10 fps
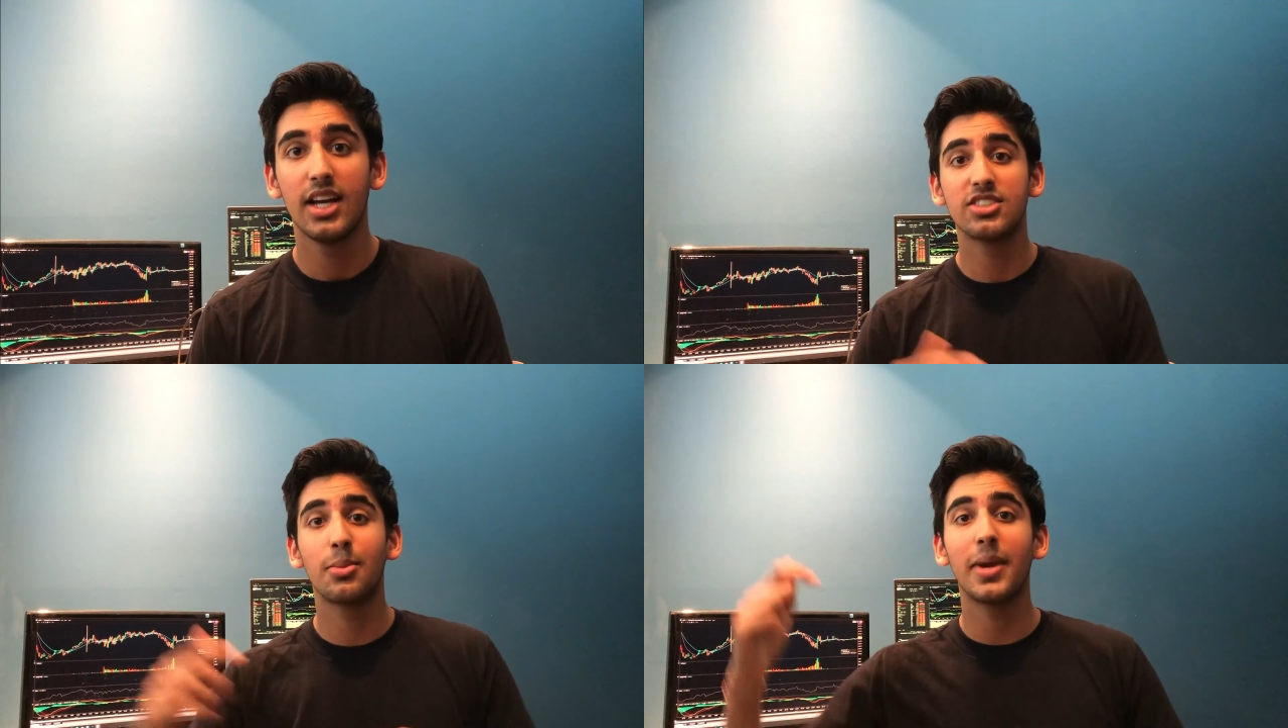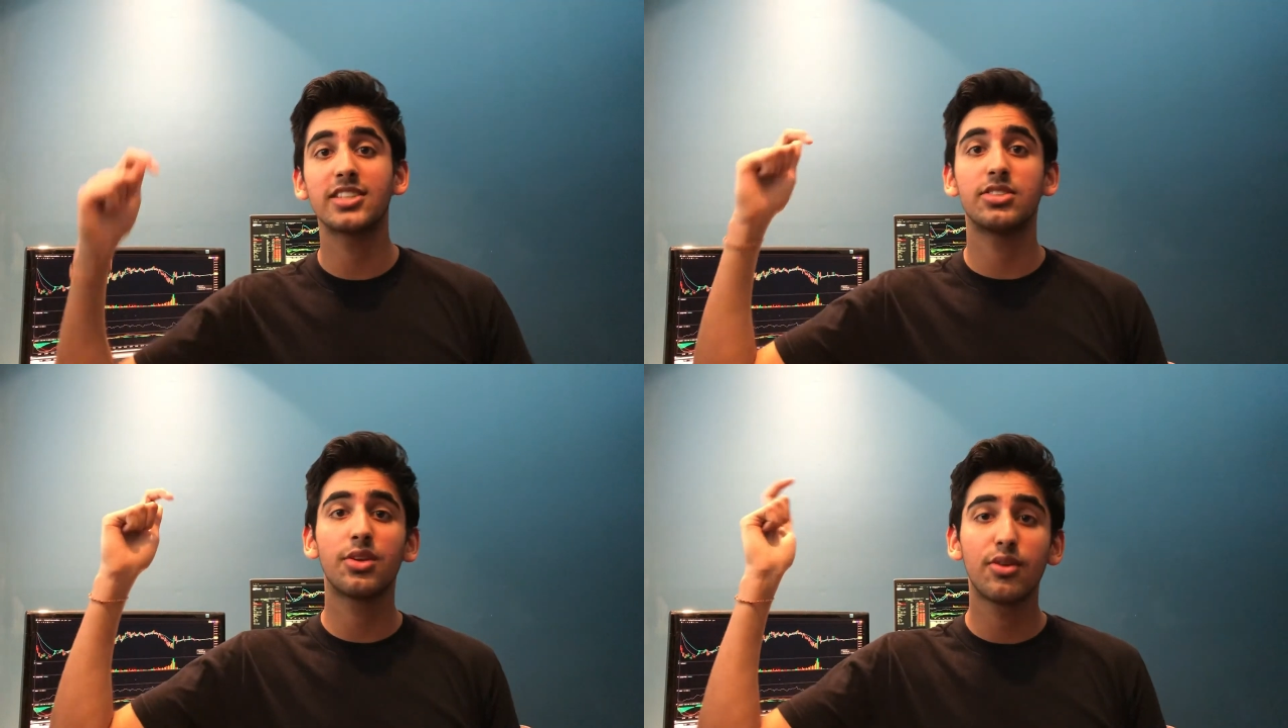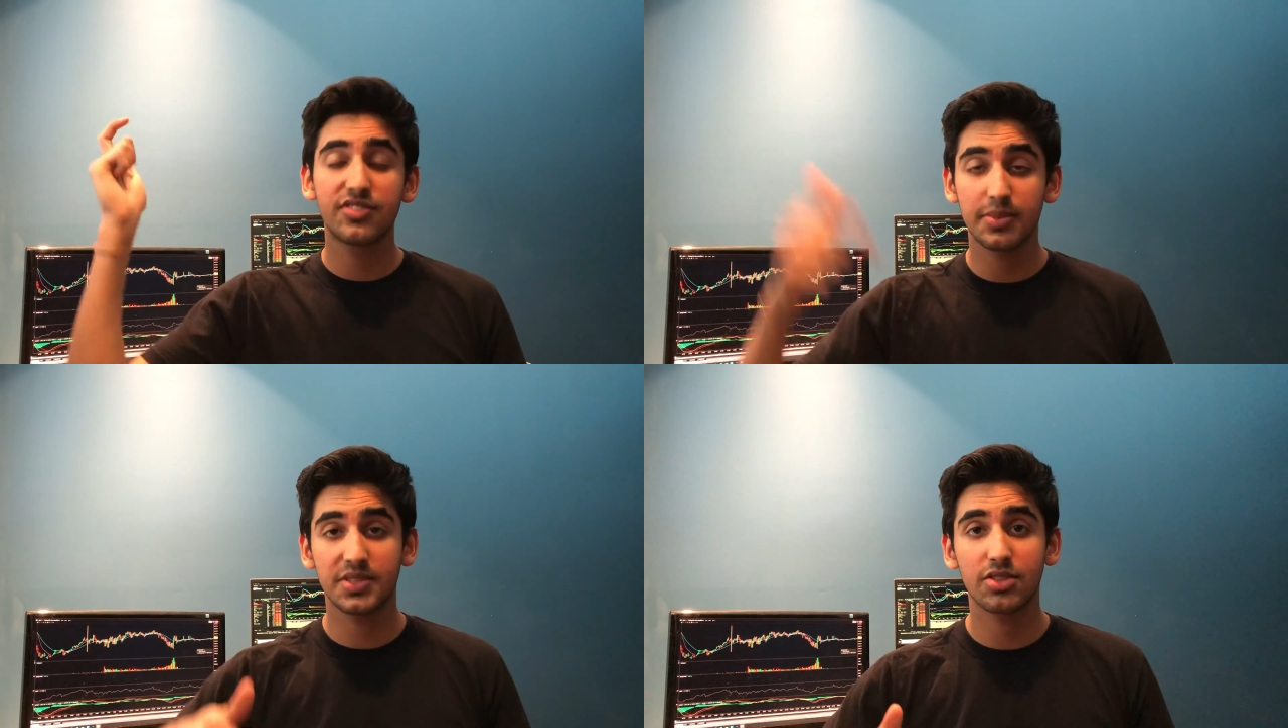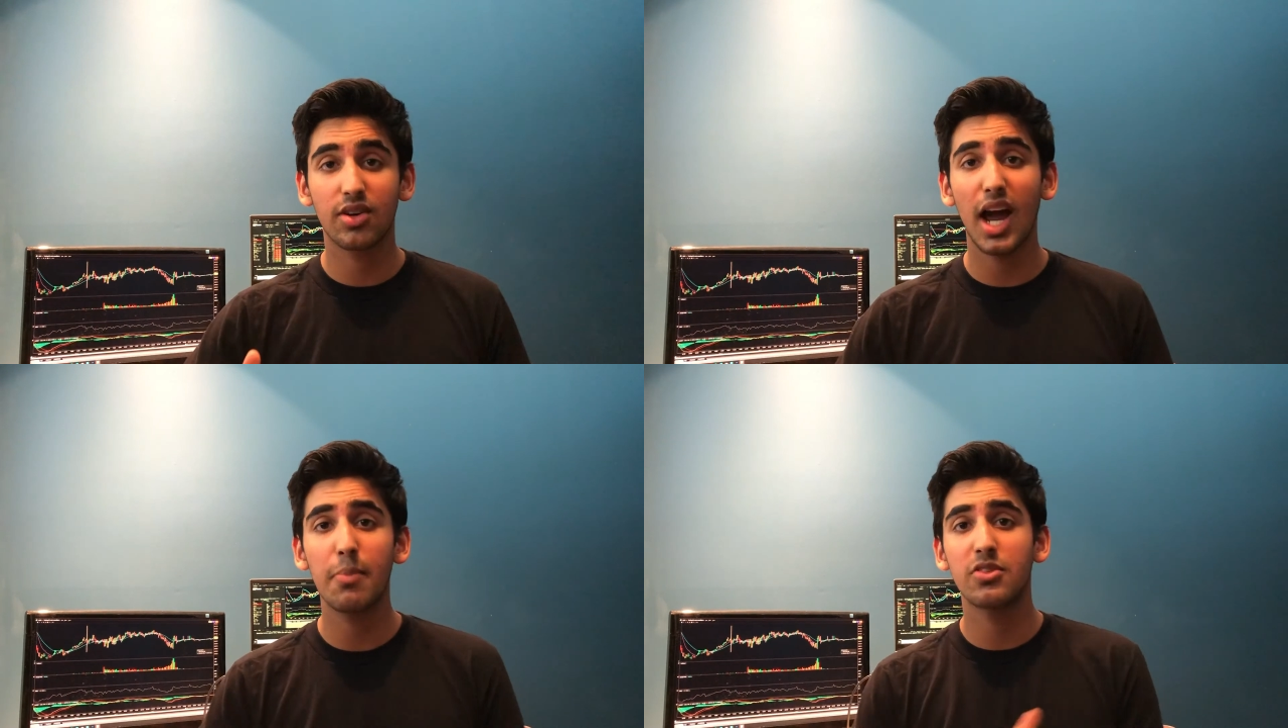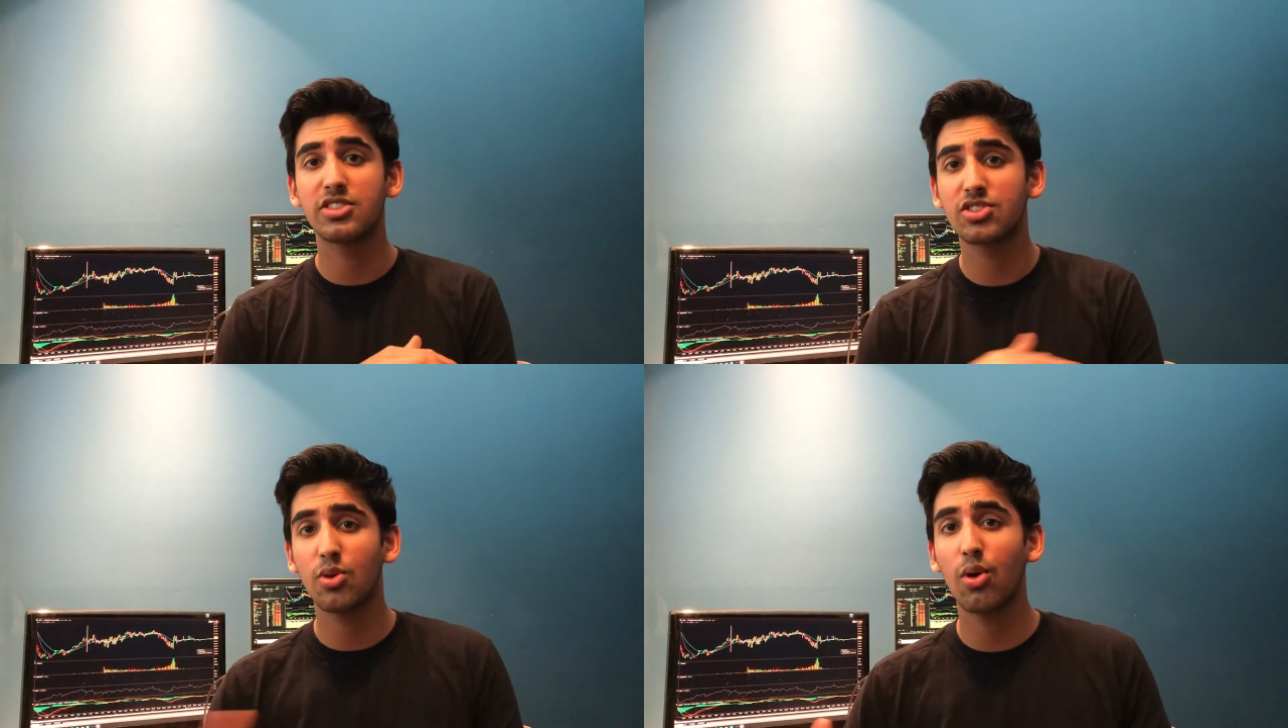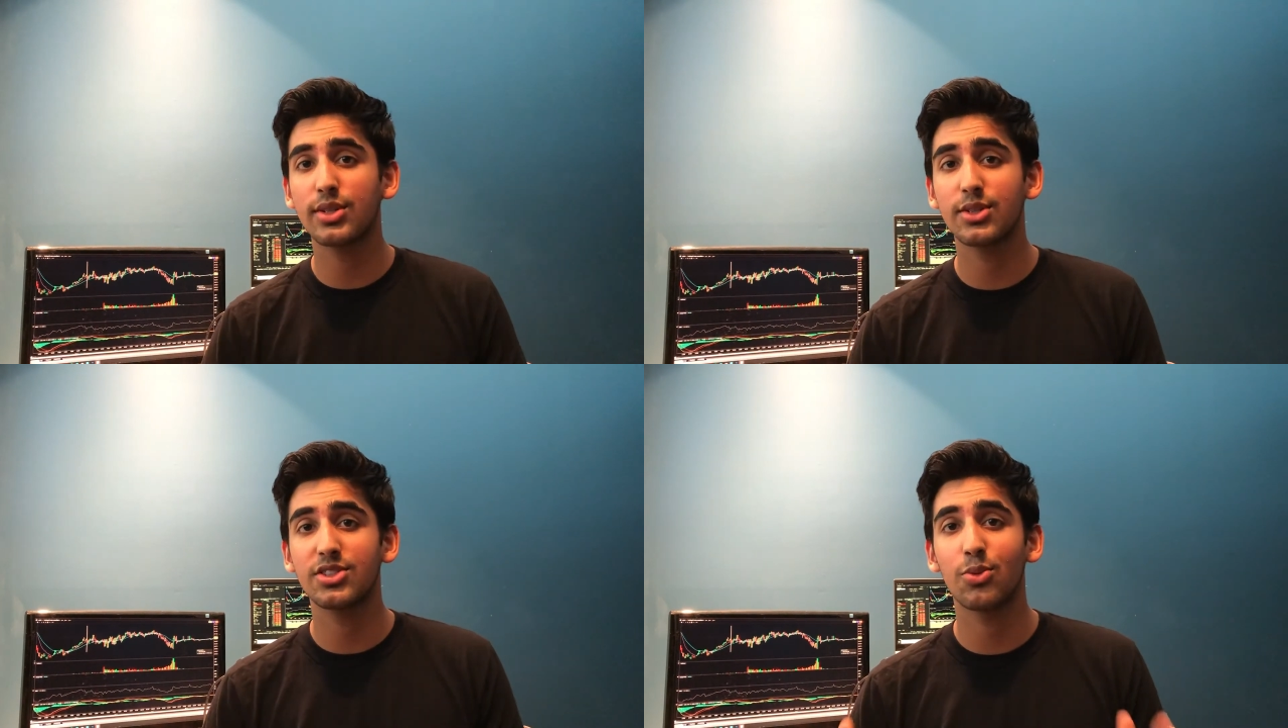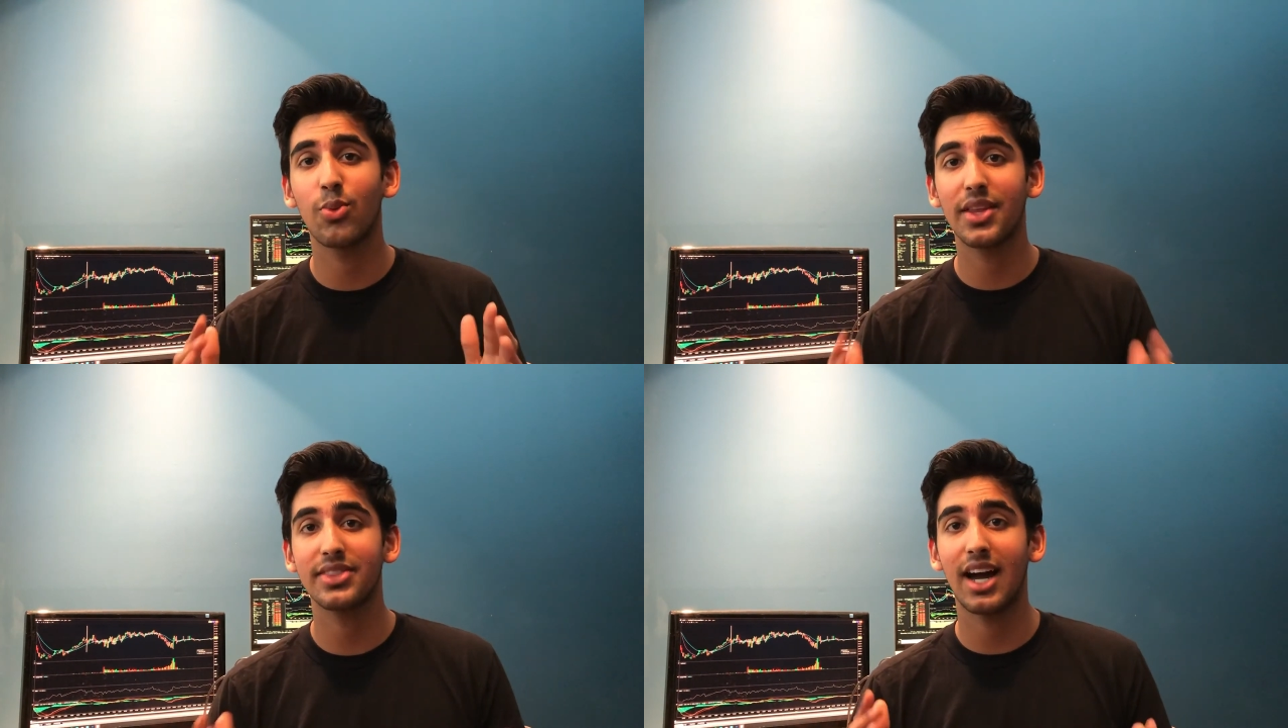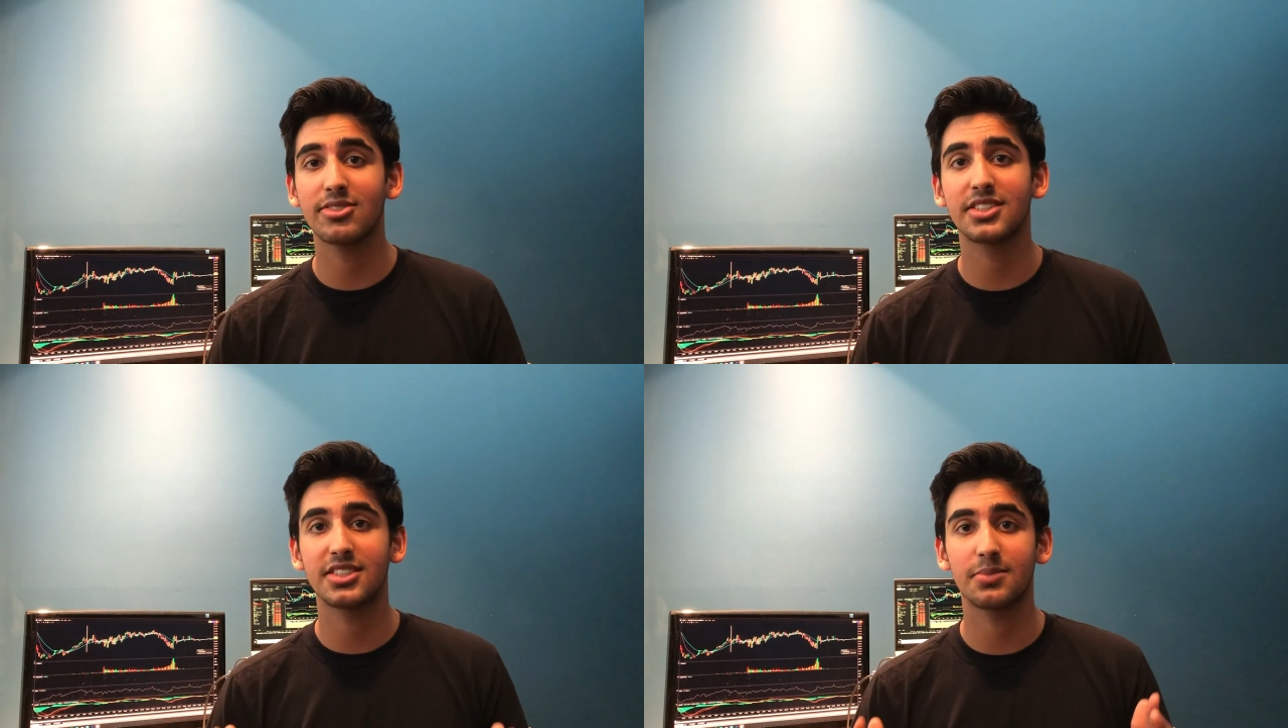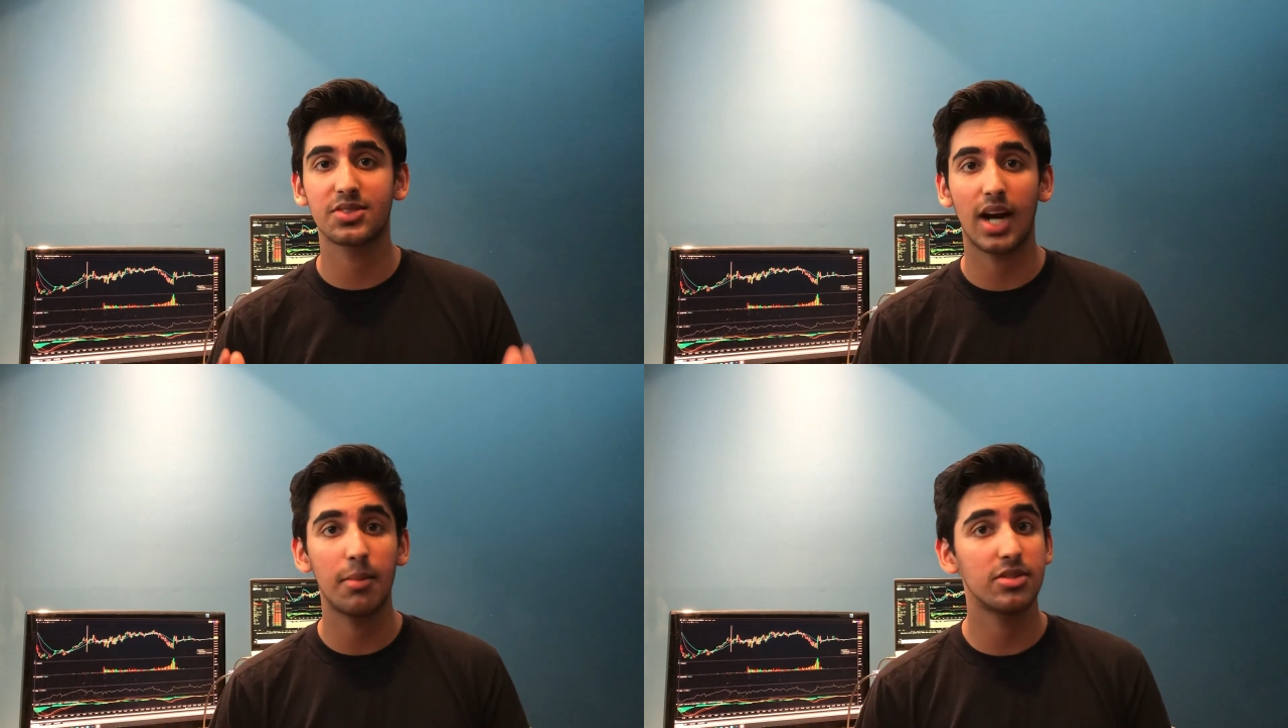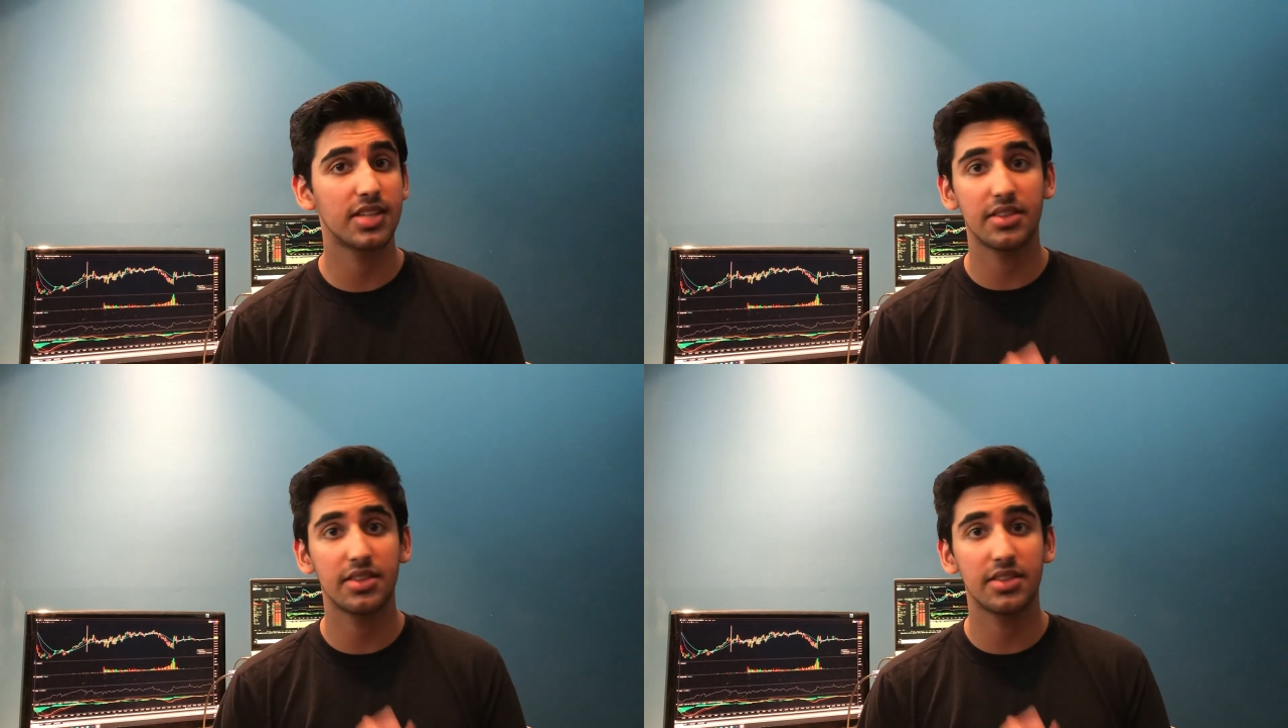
So make sure you've subscribed. We're so close to 1,000 subscribers,